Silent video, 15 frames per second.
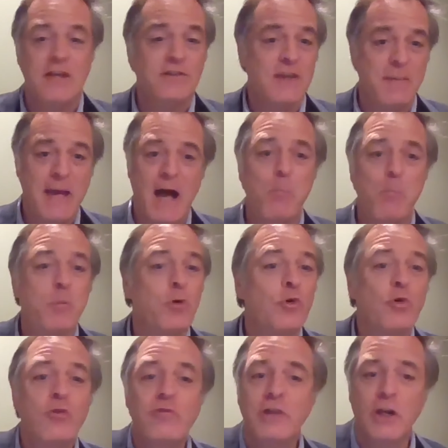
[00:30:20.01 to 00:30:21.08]
somehow
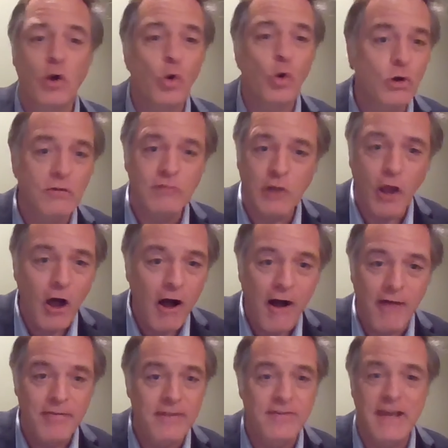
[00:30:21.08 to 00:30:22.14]
prove in a court of
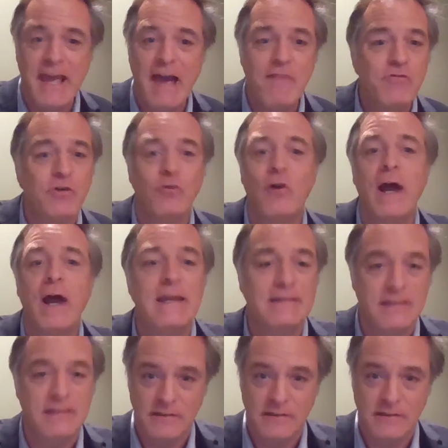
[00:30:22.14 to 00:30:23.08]
law that they have the right